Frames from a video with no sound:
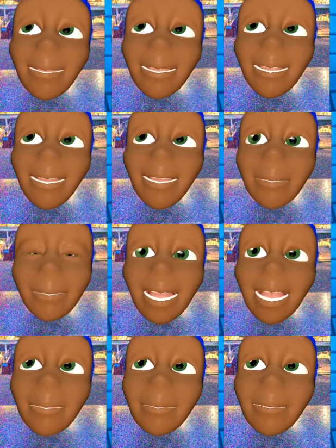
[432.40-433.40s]
this
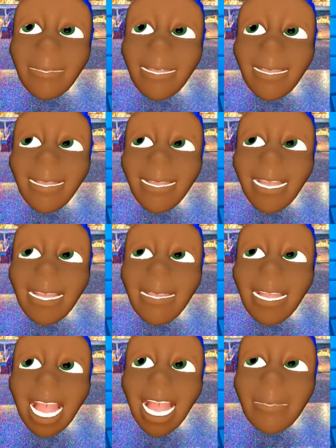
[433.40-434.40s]
bad boy together.
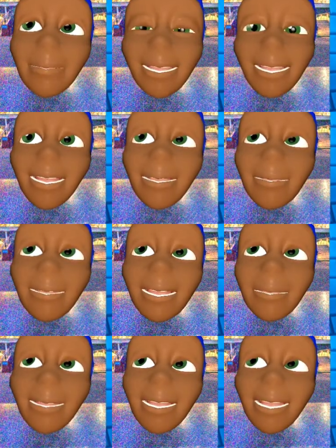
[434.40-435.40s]
I really don't think
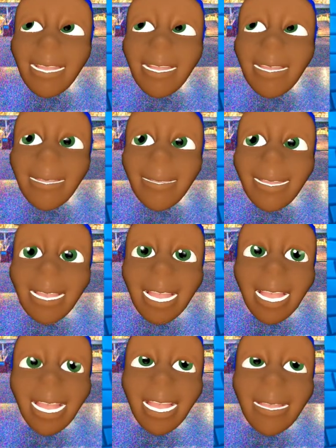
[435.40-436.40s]
we need those inner